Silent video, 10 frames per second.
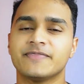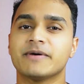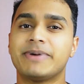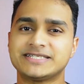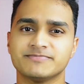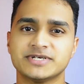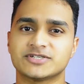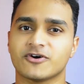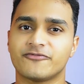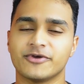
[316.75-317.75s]
the betterment
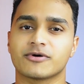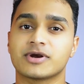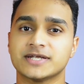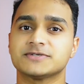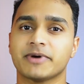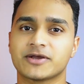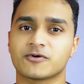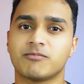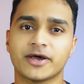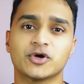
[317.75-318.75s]
of your gut
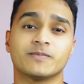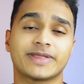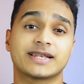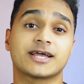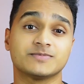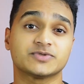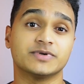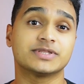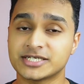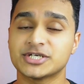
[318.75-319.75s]
microbiome that comes
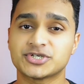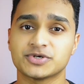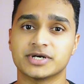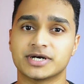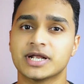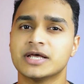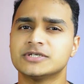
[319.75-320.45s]
with cutting sugar